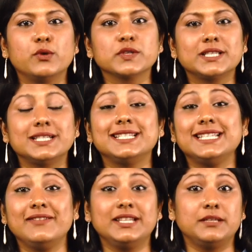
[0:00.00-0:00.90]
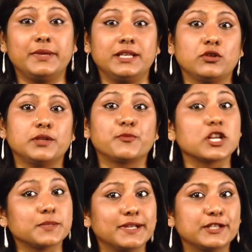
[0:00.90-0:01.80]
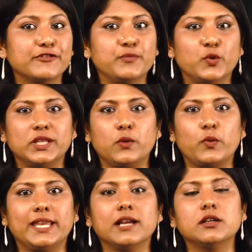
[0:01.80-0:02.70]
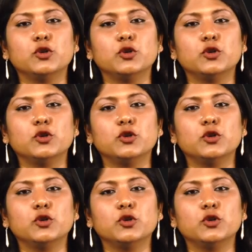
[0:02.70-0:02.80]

hosted a TV debate on the prospects of Modi winning a